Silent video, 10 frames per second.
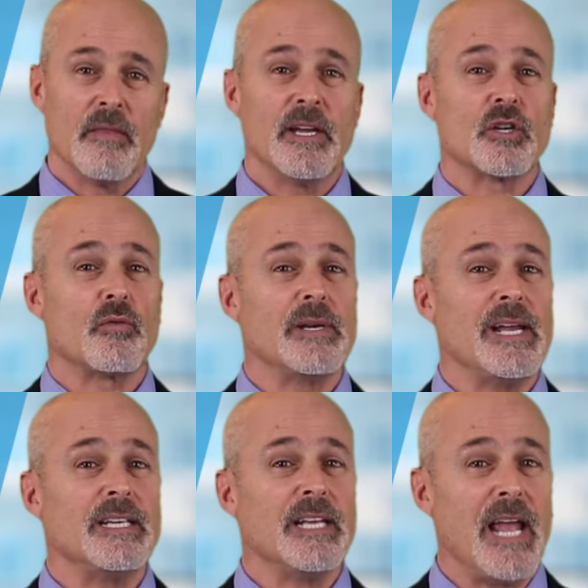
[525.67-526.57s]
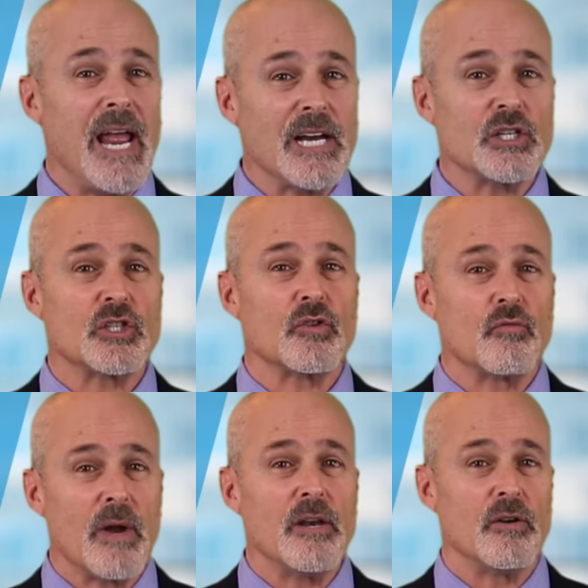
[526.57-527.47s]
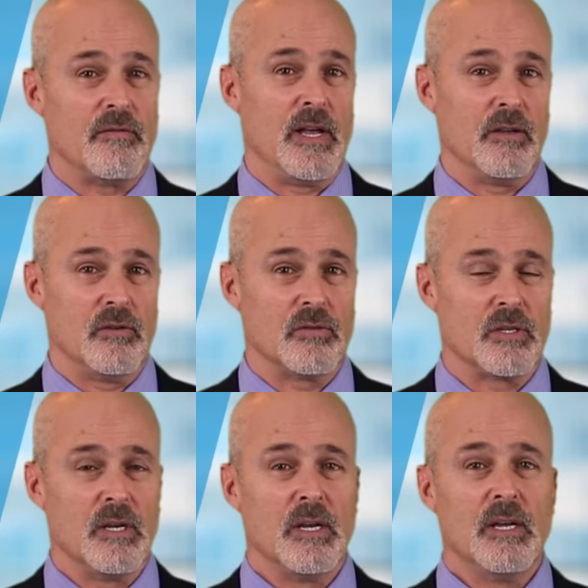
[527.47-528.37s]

that create cash surrender values.